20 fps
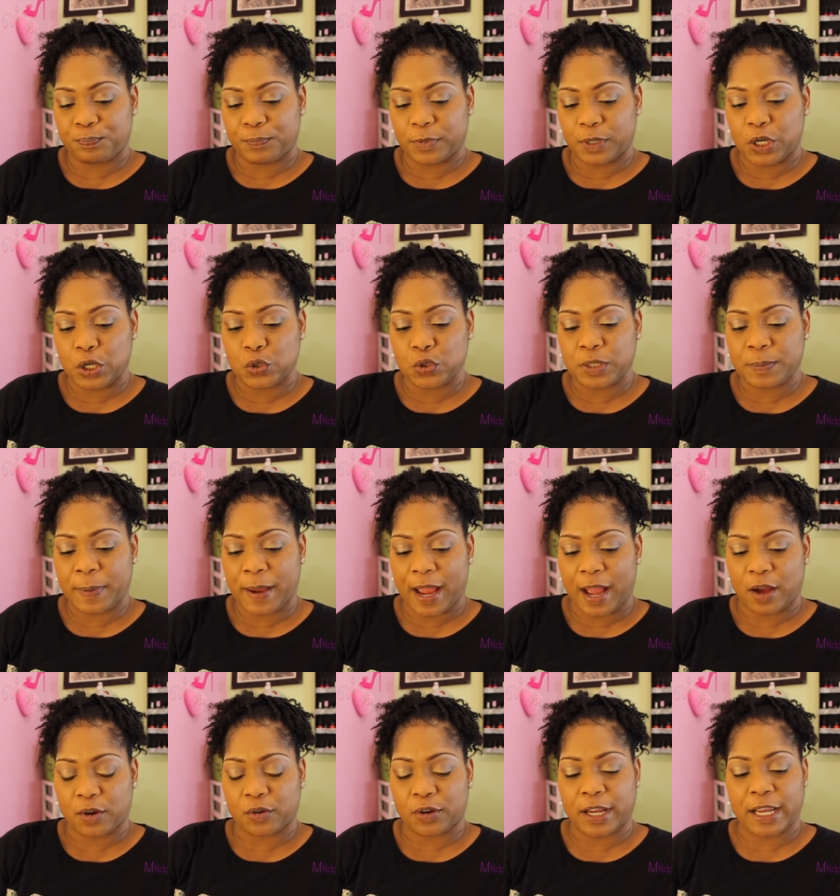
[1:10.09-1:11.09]
Loose
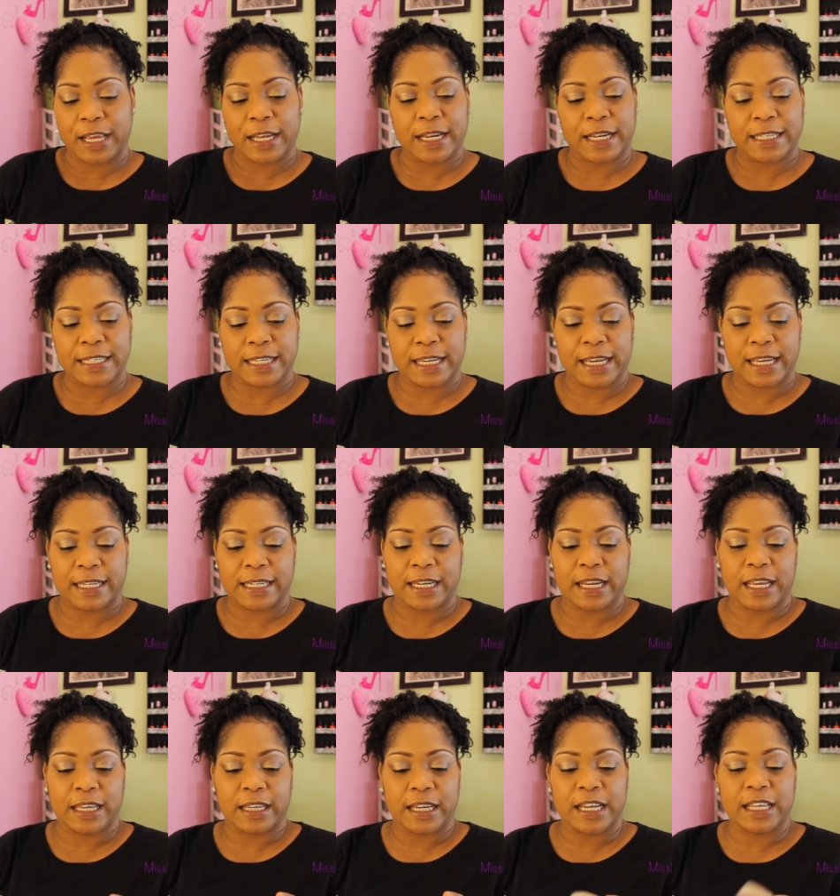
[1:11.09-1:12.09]
Powder, and it's
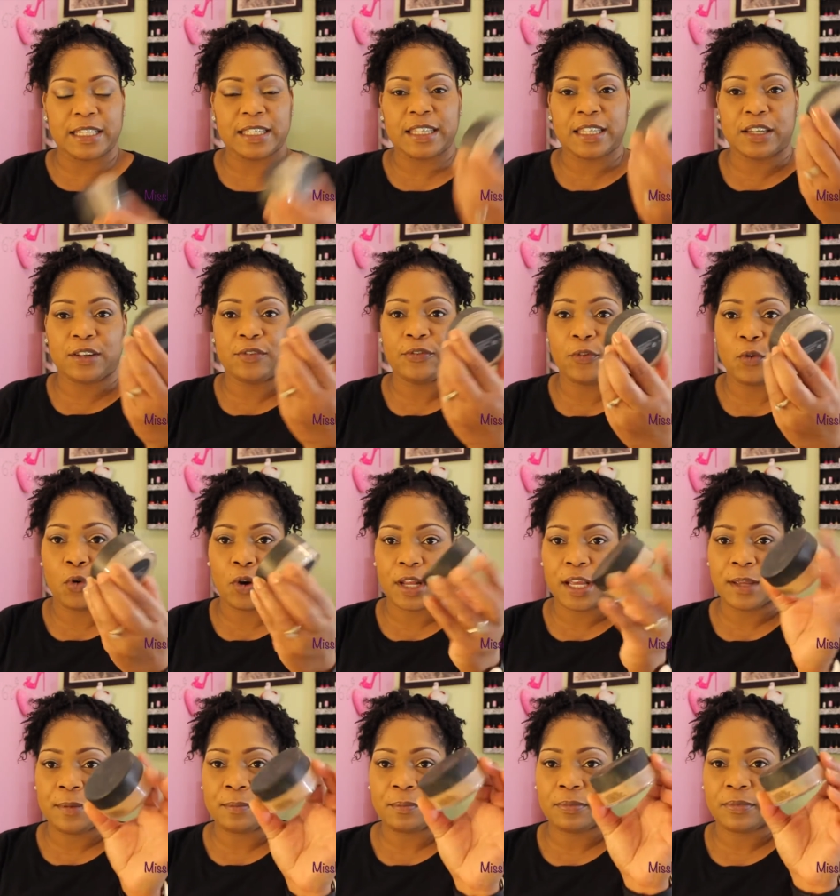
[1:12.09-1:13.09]
in
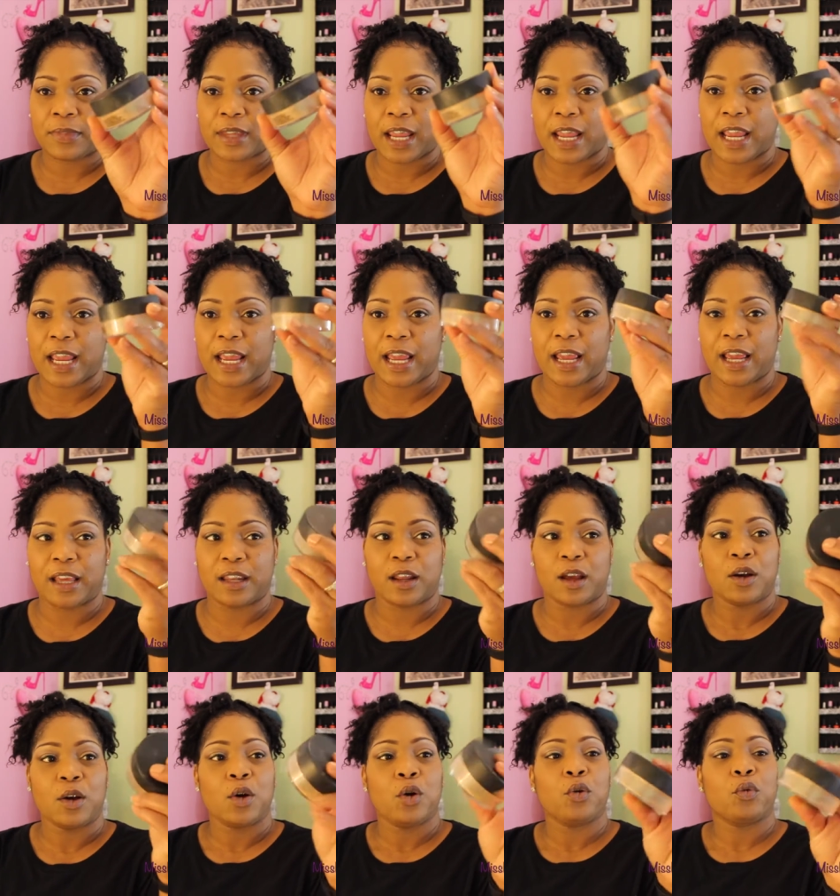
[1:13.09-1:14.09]
NC40.
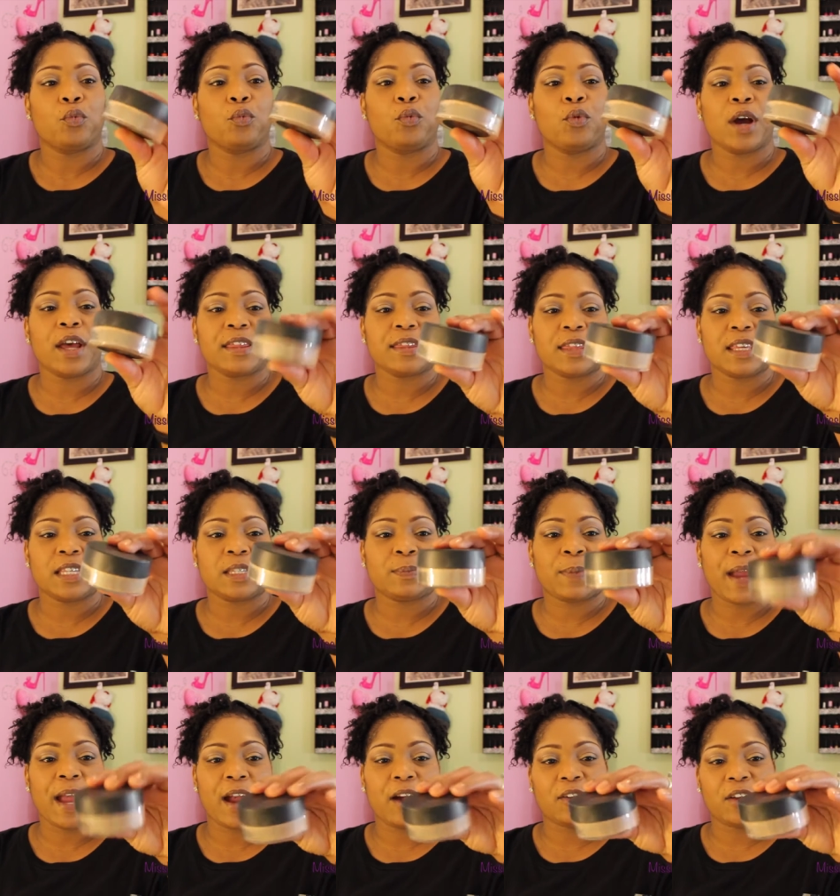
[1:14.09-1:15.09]
And what this
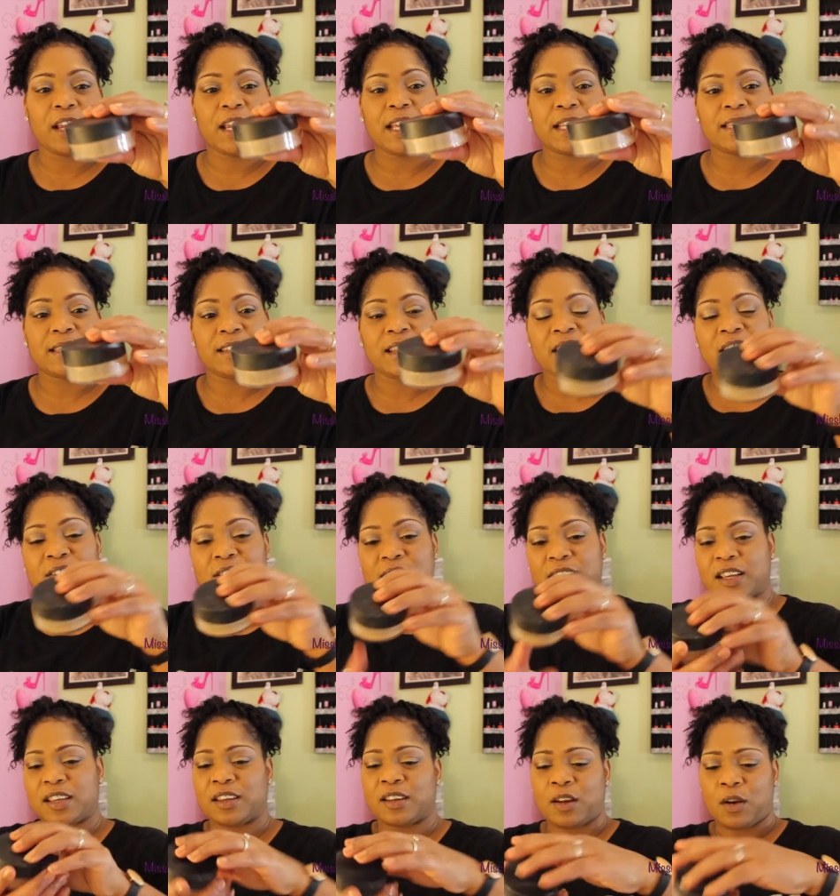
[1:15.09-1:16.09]
powder is, and
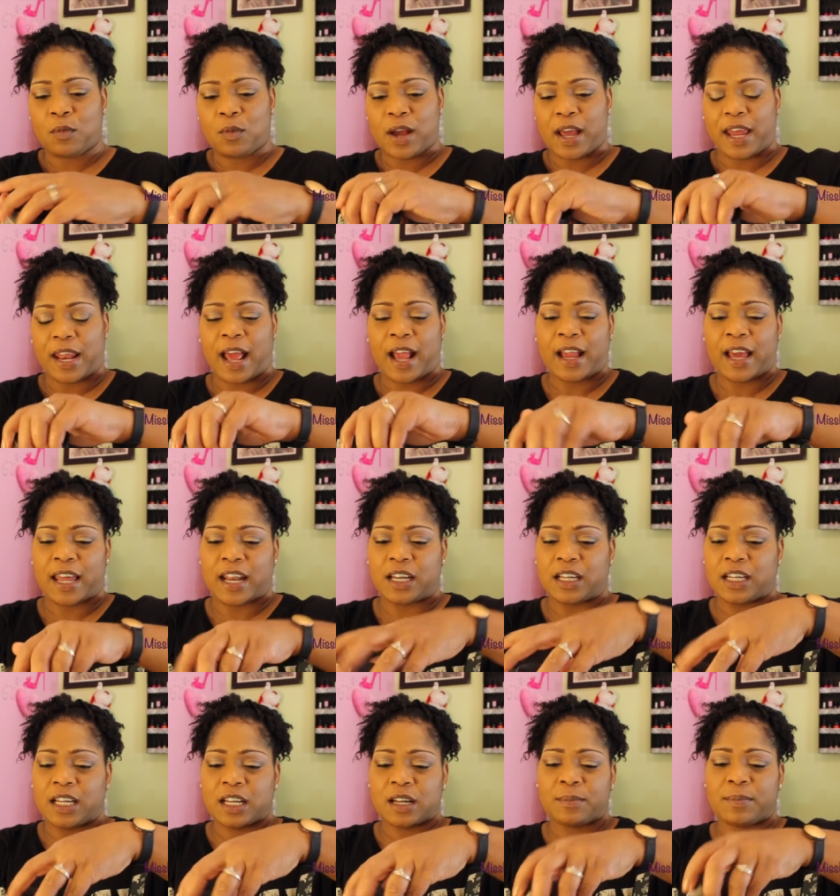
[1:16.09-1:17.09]
there's, you know what, I got a
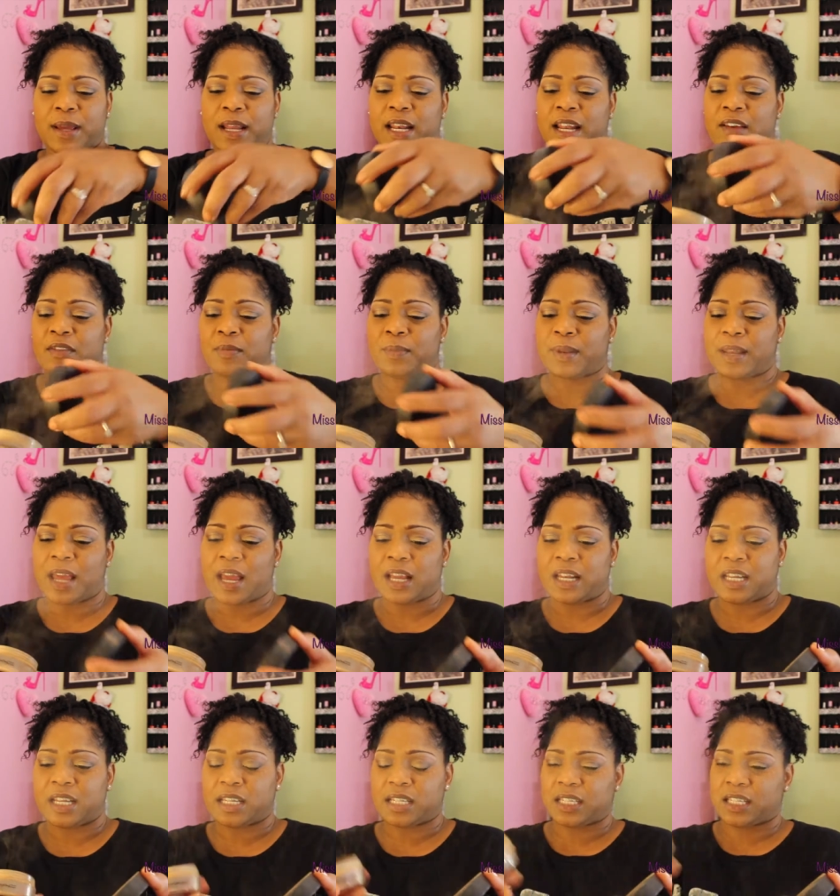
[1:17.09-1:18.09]
little bit left, but I
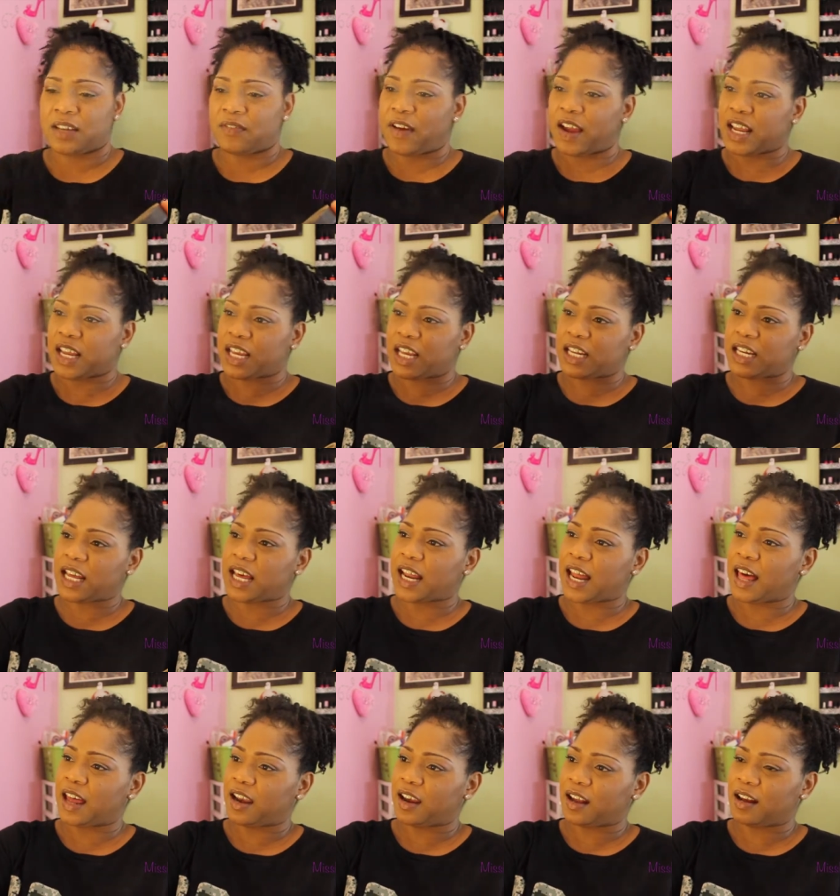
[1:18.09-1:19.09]
need to see if I can get that
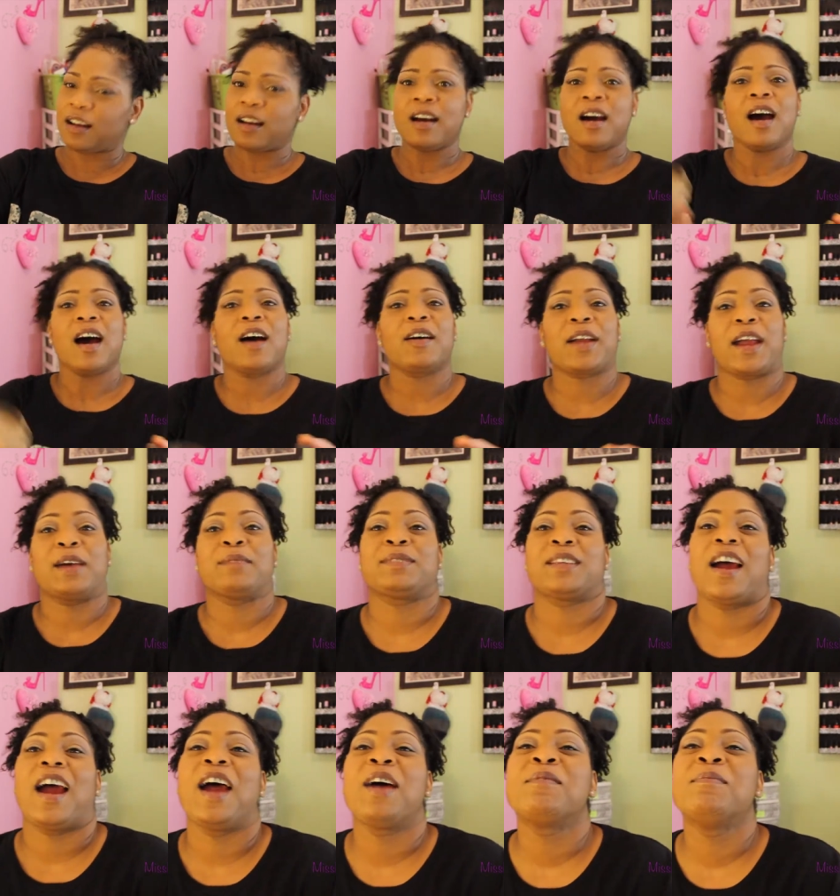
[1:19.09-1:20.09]
out of there. Okay, I'm
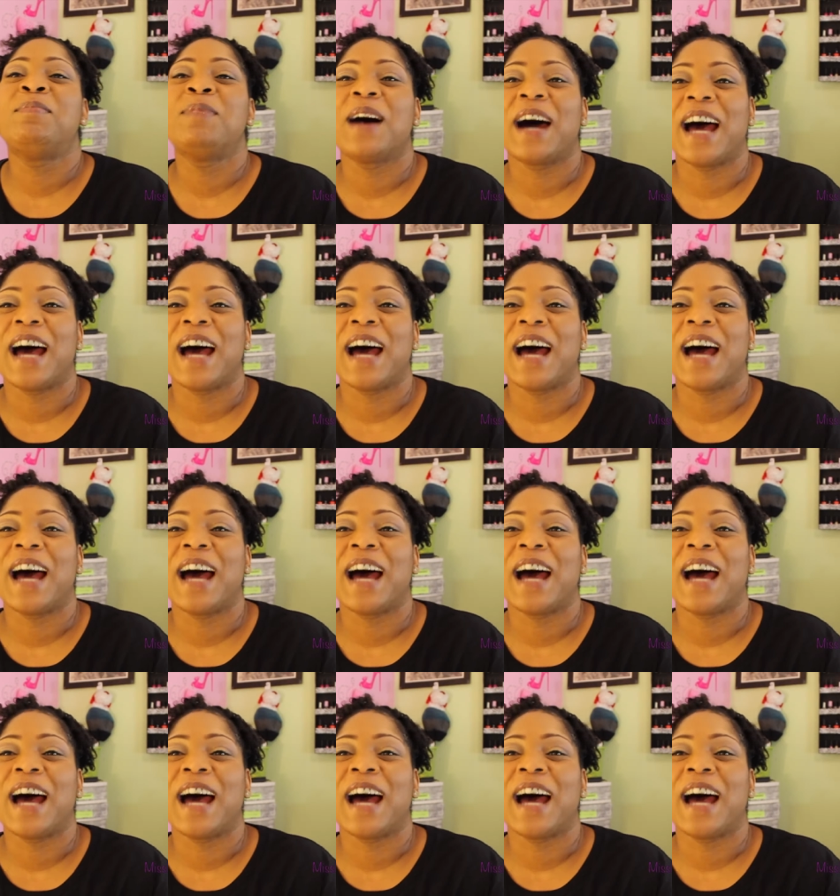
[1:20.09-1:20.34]
sorry.